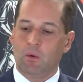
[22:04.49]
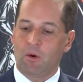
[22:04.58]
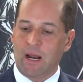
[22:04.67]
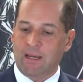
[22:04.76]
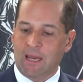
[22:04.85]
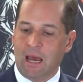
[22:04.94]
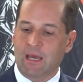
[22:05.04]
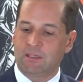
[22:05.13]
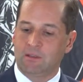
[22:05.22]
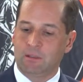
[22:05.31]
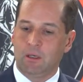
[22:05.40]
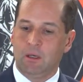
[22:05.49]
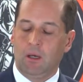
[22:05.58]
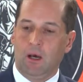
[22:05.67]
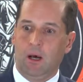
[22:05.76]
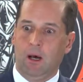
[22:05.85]
when I cast
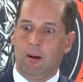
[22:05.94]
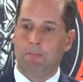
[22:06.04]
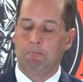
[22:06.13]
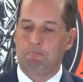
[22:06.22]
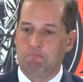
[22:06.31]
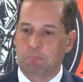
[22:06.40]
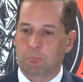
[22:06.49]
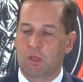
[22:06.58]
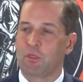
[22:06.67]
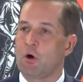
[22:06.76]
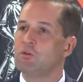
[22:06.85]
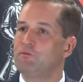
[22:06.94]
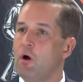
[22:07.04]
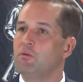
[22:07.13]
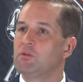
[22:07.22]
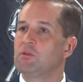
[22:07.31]
those
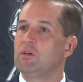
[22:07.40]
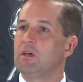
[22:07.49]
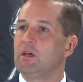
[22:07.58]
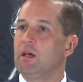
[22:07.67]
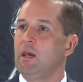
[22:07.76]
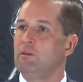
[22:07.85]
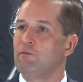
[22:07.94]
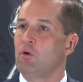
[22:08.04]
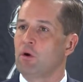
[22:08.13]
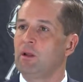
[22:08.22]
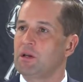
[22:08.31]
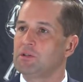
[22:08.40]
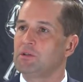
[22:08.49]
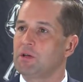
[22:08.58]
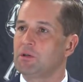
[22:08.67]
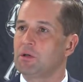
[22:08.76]
votes in the Florida
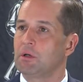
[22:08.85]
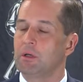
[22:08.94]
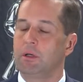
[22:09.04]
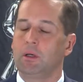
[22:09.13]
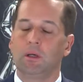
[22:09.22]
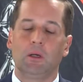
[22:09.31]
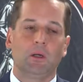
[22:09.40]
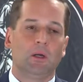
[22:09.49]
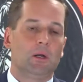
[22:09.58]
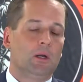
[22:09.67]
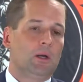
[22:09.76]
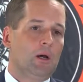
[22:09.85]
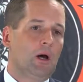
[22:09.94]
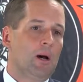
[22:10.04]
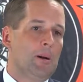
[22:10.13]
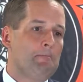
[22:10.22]
legislature.
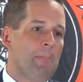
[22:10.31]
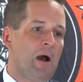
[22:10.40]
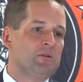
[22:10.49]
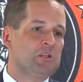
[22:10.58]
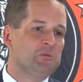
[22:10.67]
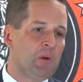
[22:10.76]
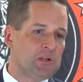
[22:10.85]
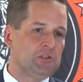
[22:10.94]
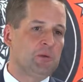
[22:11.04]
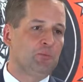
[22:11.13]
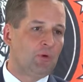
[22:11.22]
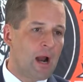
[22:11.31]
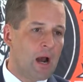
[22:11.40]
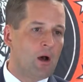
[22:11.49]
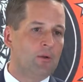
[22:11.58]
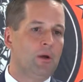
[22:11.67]
I was especially
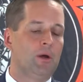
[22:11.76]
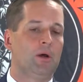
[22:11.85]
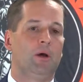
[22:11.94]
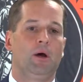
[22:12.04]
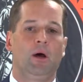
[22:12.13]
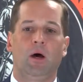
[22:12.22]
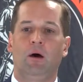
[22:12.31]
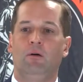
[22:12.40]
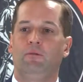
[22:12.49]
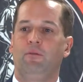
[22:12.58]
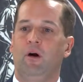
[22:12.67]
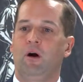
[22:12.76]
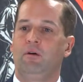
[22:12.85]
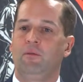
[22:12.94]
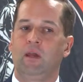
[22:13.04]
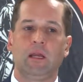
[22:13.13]
proud of
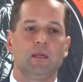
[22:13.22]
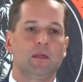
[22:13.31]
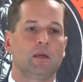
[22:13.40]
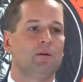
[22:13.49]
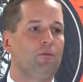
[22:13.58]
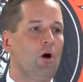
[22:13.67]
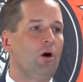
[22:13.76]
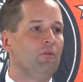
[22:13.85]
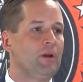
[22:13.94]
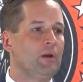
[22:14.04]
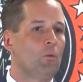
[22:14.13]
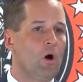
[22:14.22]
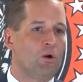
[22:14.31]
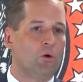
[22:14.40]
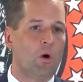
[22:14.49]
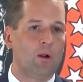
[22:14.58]
anything involving
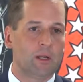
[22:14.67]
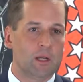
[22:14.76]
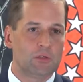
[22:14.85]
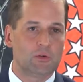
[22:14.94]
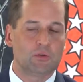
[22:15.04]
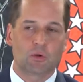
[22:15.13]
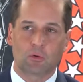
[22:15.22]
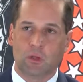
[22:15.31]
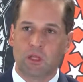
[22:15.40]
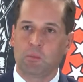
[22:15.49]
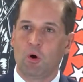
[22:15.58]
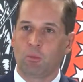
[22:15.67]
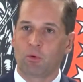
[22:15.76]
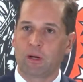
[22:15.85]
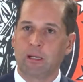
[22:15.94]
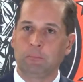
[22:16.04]
water quality issues. Certainly the Moat
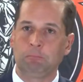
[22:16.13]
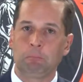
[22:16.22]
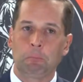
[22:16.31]
Marine